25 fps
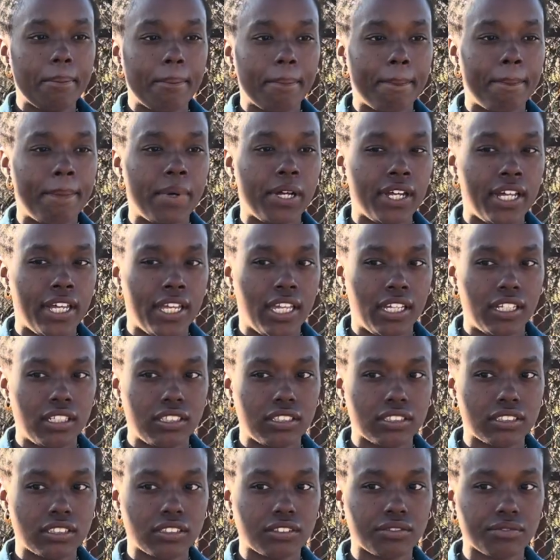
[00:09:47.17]
But
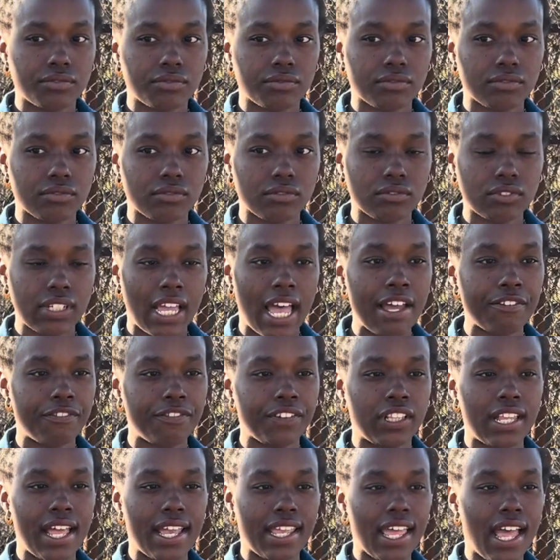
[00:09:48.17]
I
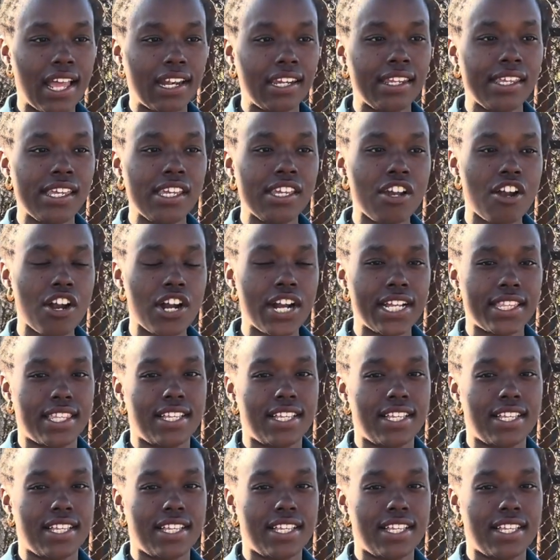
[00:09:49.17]
feel like I need her at